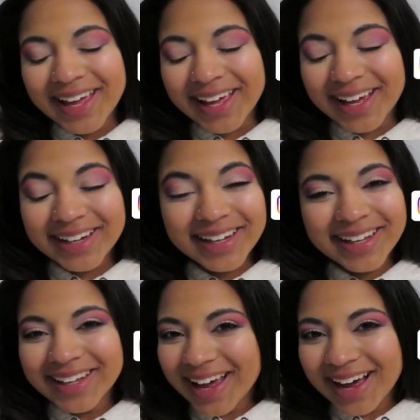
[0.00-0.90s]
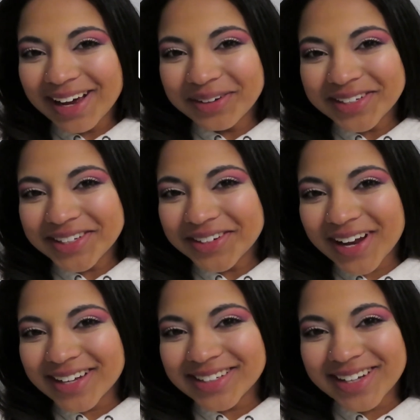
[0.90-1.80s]
And yeah, I will see you
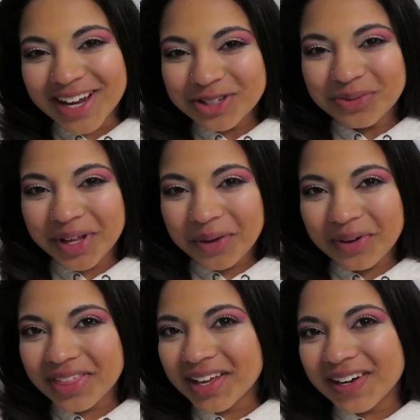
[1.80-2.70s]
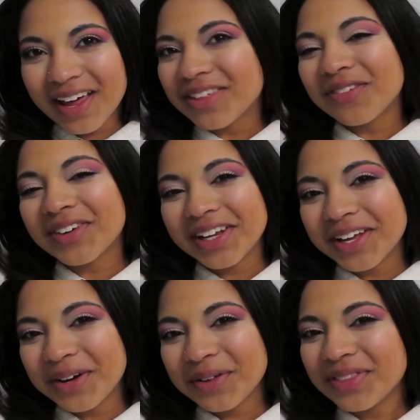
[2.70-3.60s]
guys next week with another
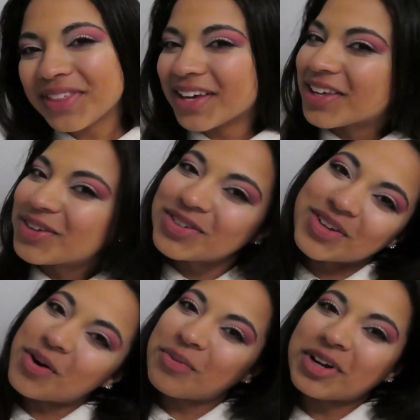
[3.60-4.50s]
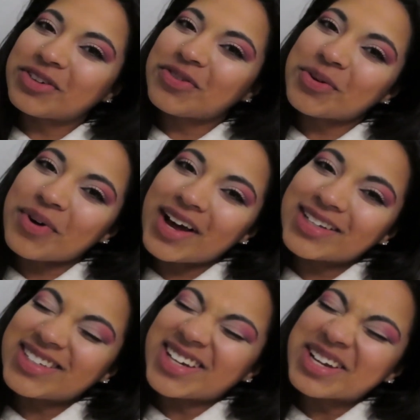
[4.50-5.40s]
video. Thank you so much for
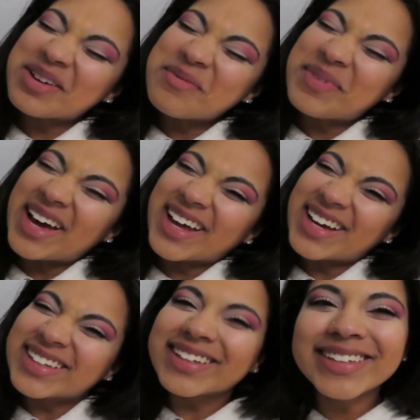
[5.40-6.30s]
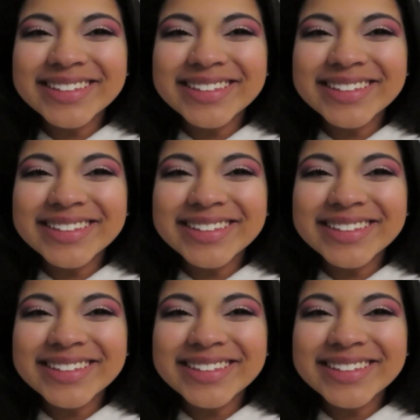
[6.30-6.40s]
watching. Bye guys.